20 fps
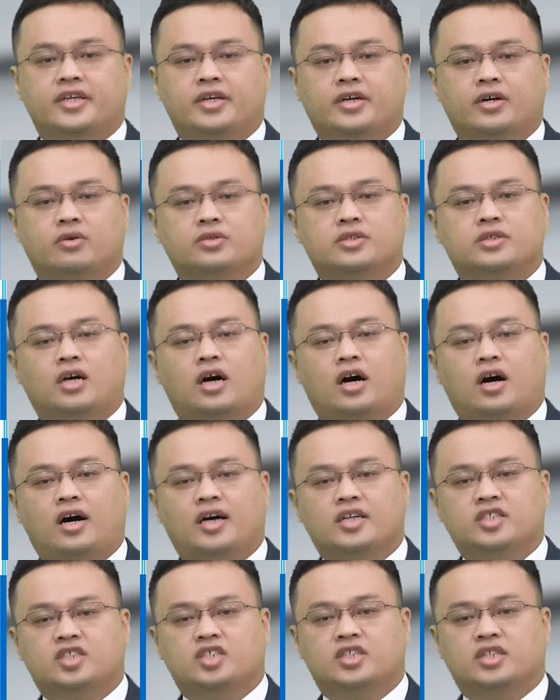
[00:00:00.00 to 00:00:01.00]
yields
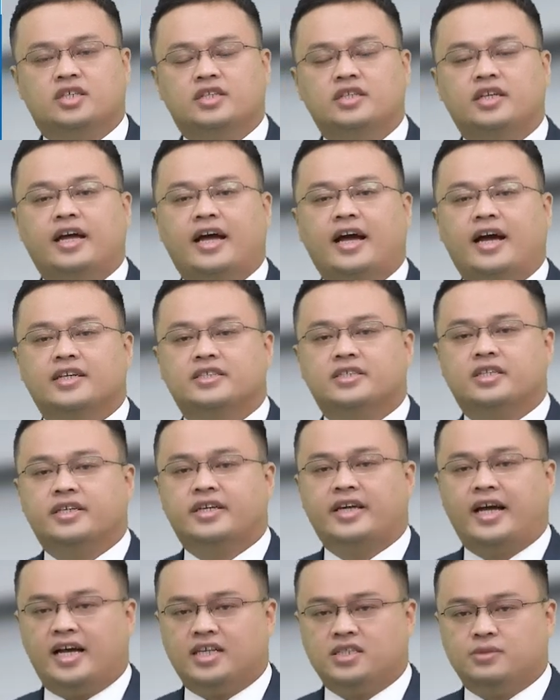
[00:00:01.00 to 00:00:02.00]
oxygen as a
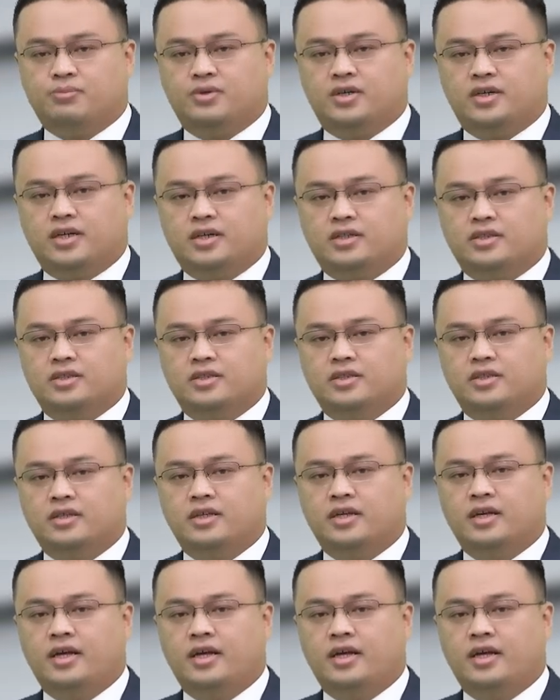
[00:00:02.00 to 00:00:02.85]
gas product,